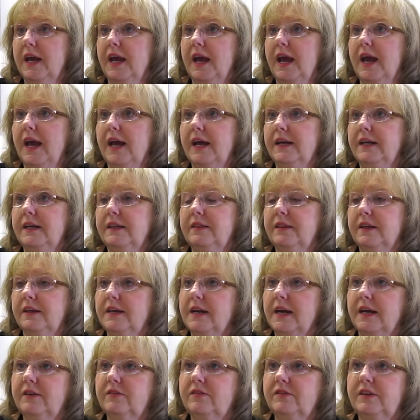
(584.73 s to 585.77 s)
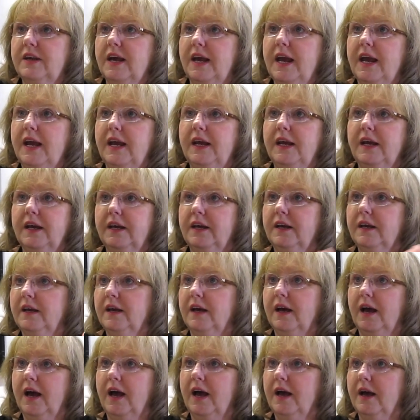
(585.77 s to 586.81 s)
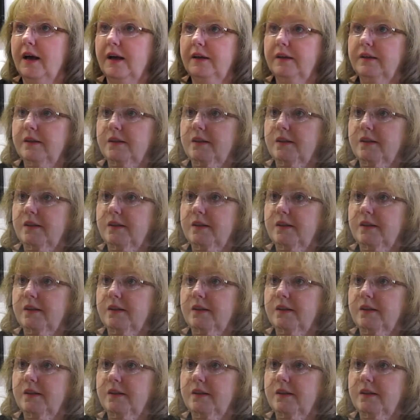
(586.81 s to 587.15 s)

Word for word: And the next day, uh,